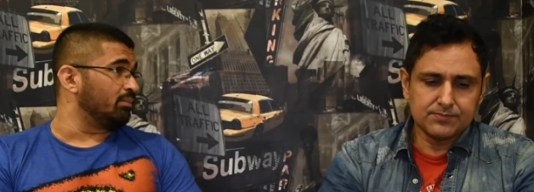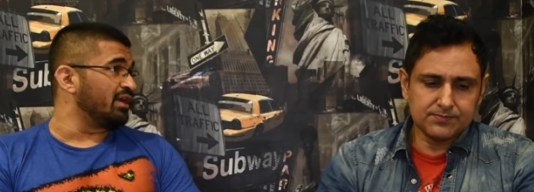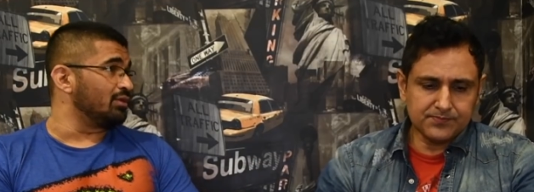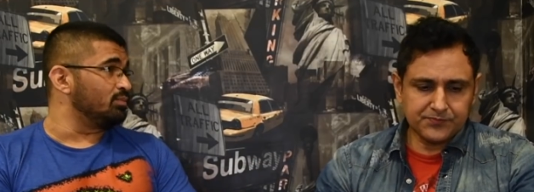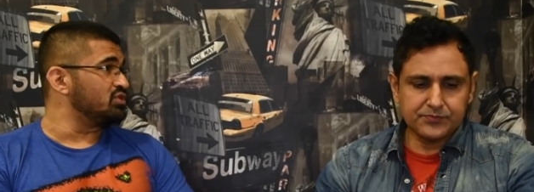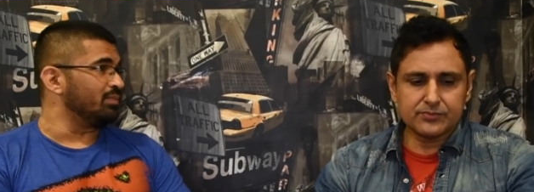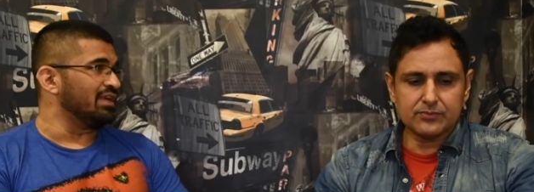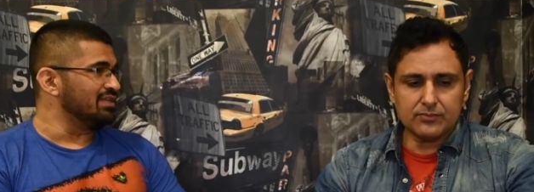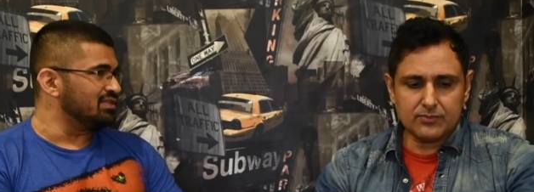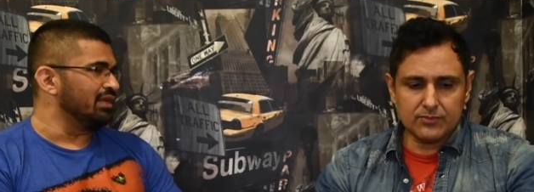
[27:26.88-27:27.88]
Speaker 1: taken Michael
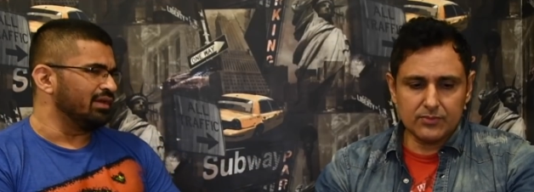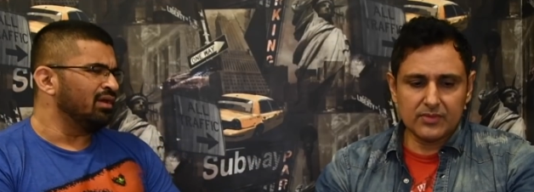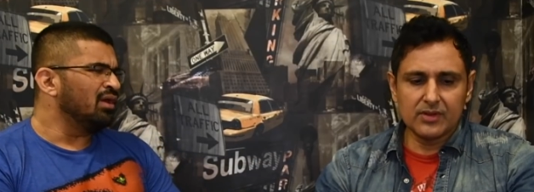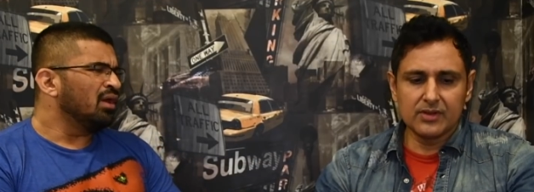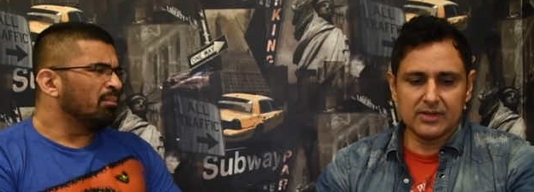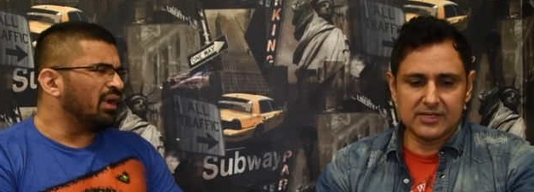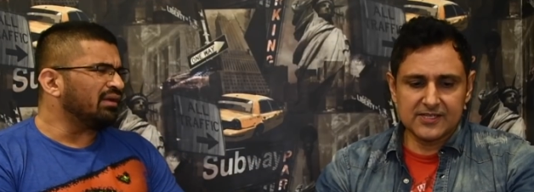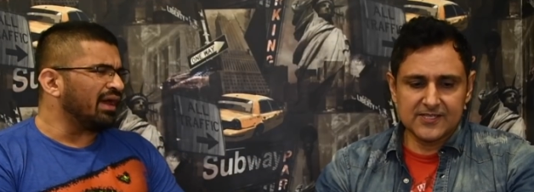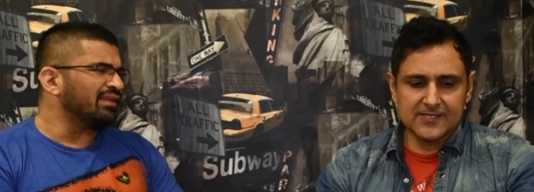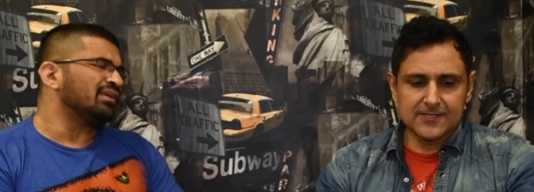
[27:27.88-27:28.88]
Bisping easily.
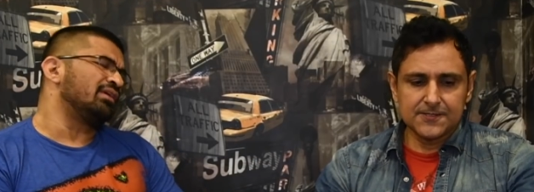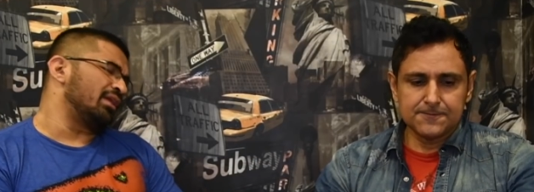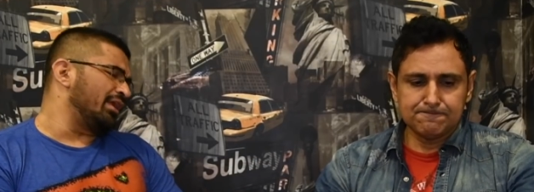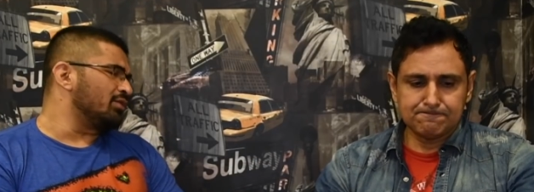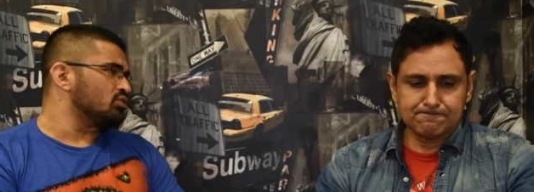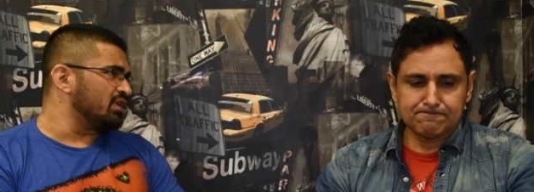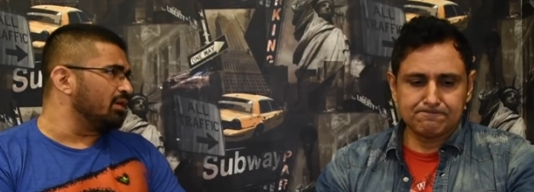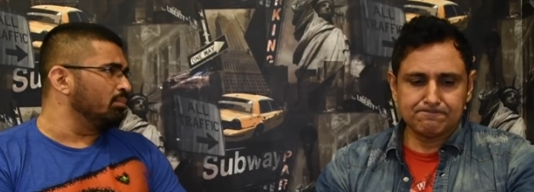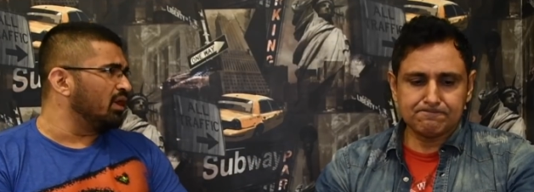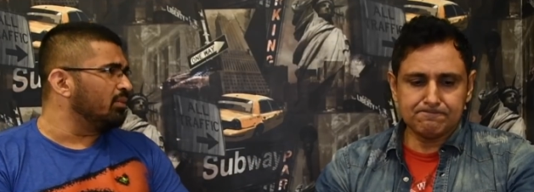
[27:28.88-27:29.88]
But I think, yeah,
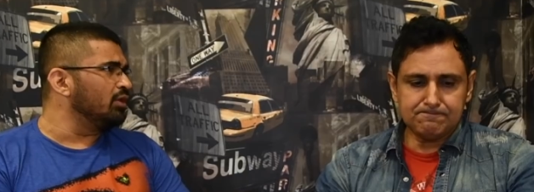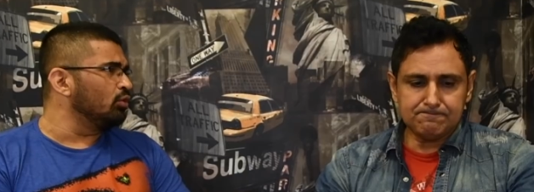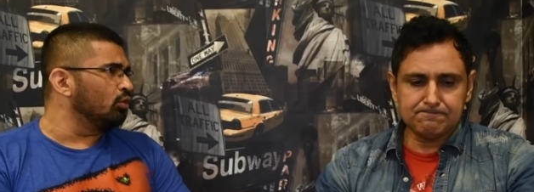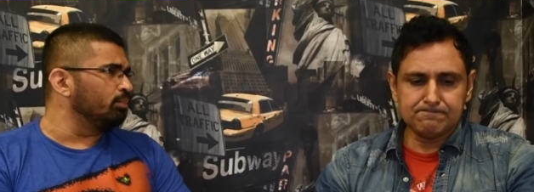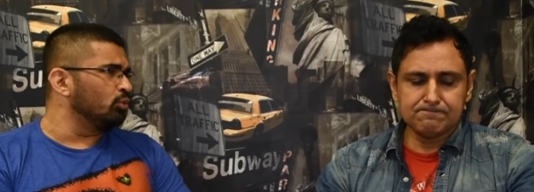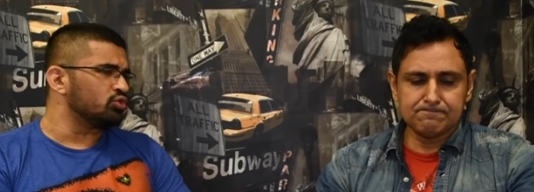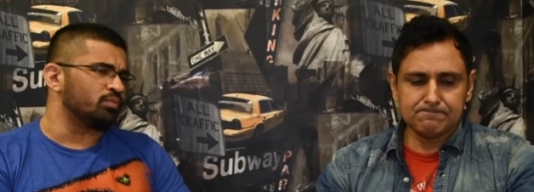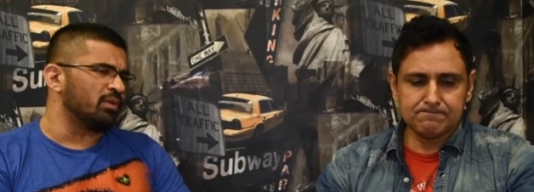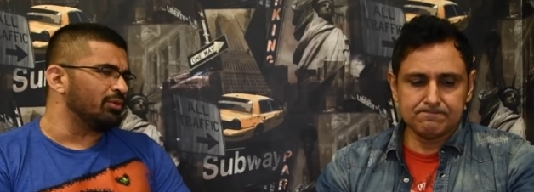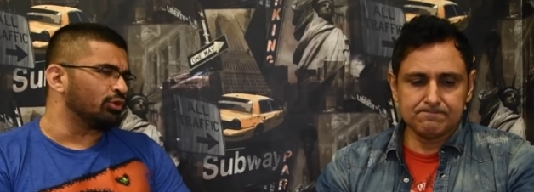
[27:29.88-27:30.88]
like you said, maybe you know
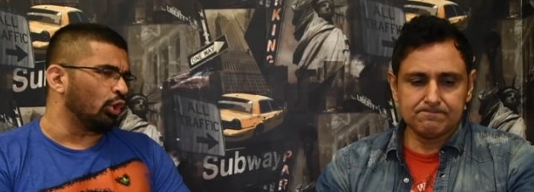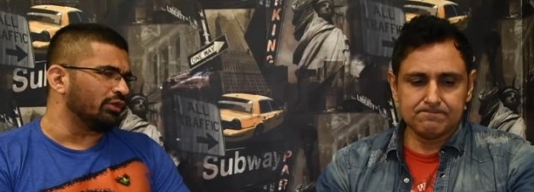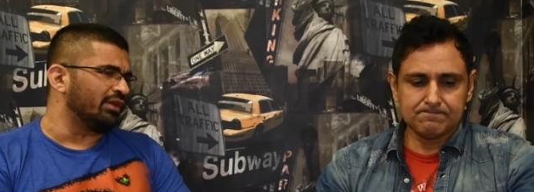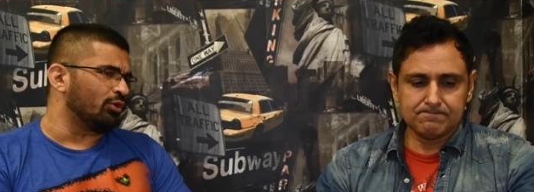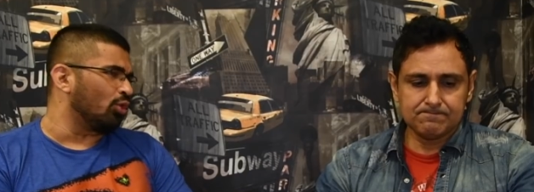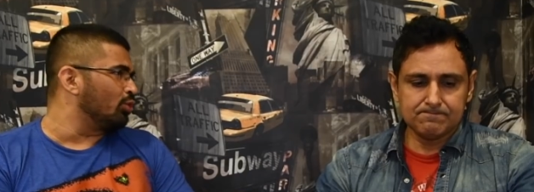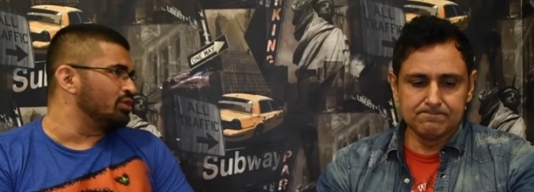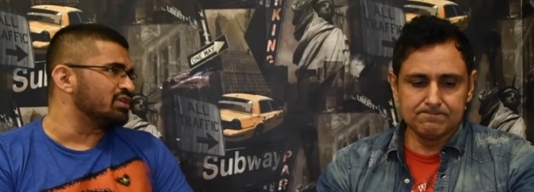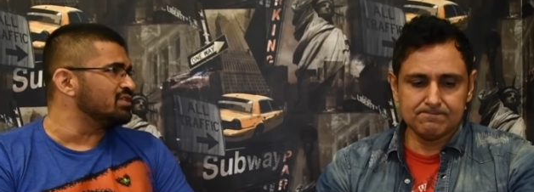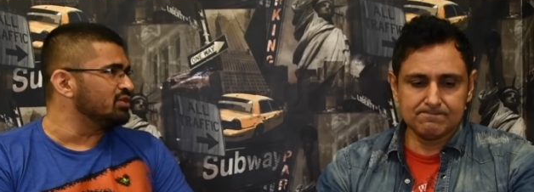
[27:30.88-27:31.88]
most people thought
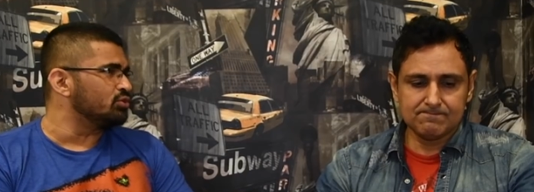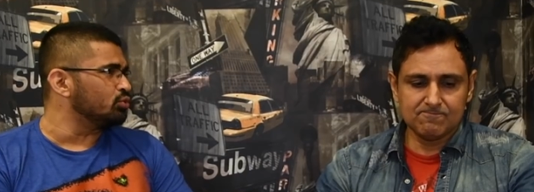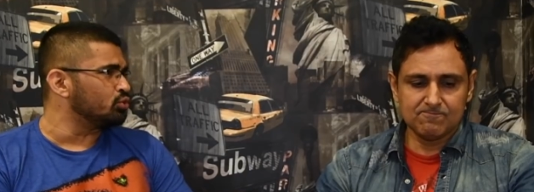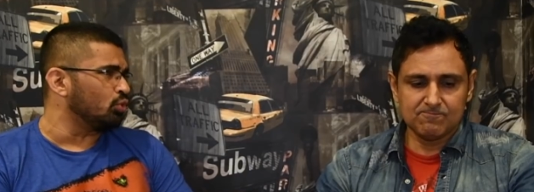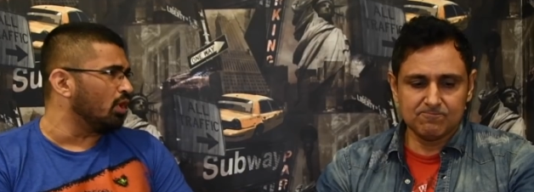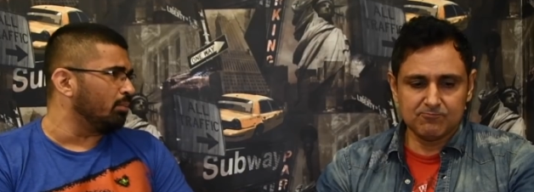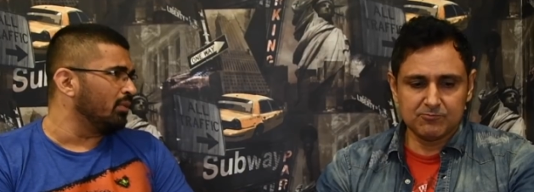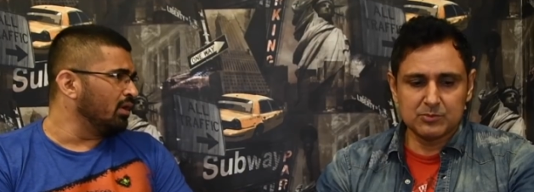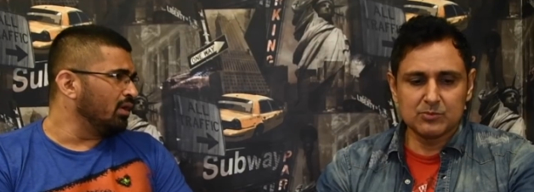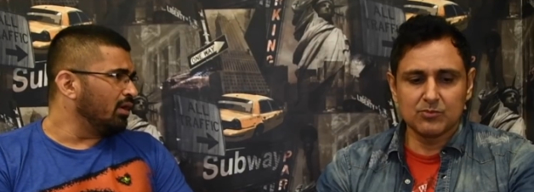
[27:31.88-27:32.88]
that Rockhold just needs to
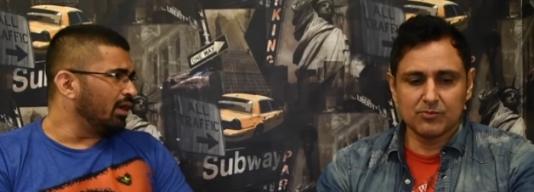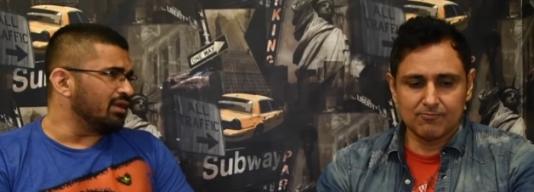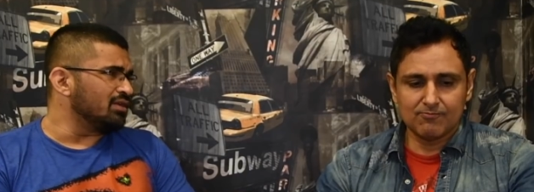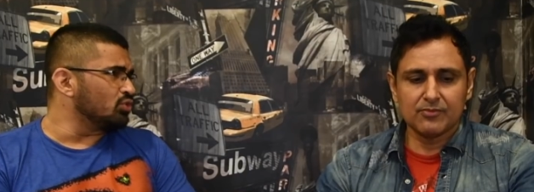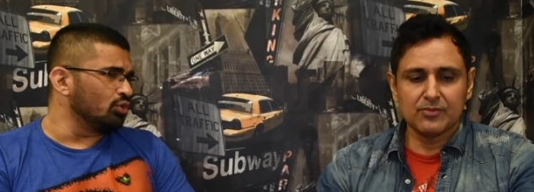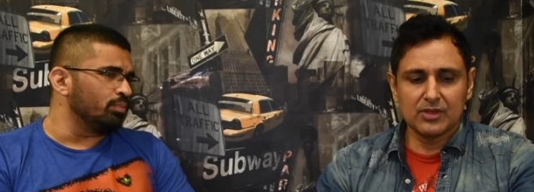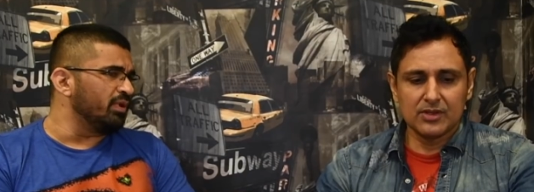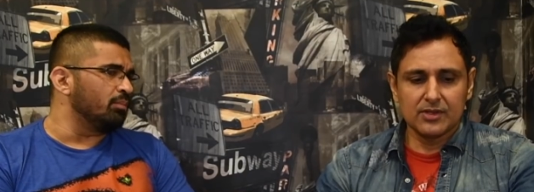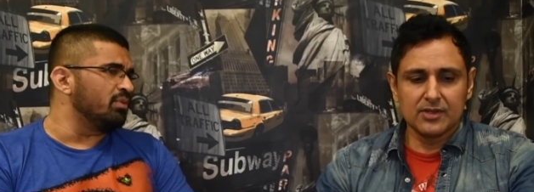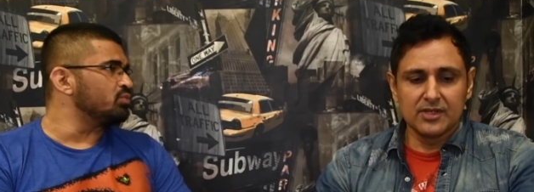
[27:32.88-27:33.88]
show up and
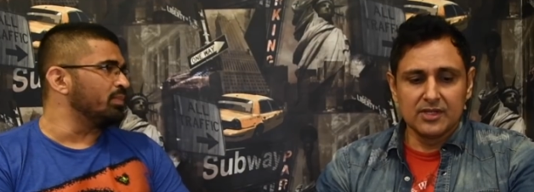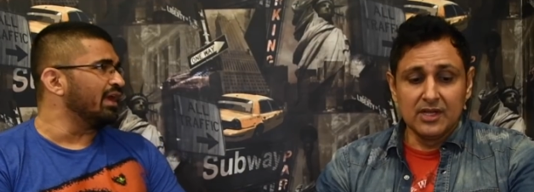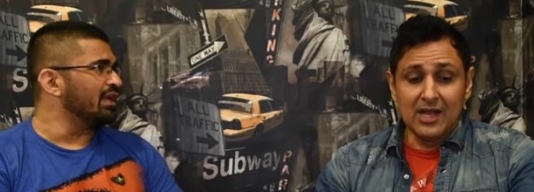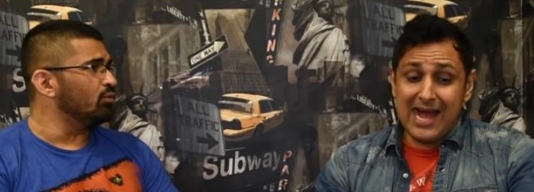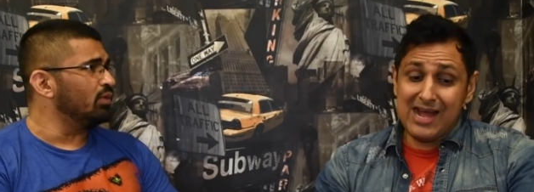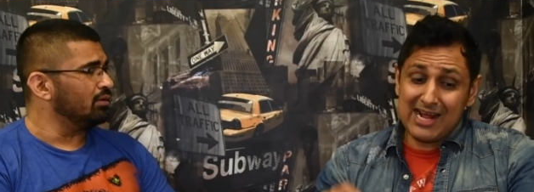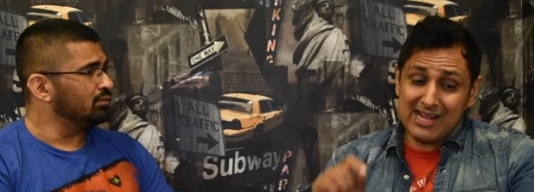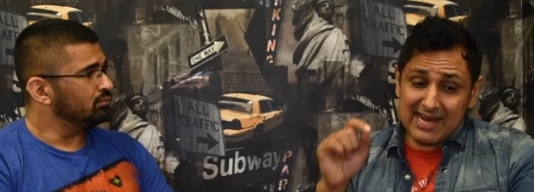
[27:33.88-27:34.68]
he's going to beat Bisping anyway.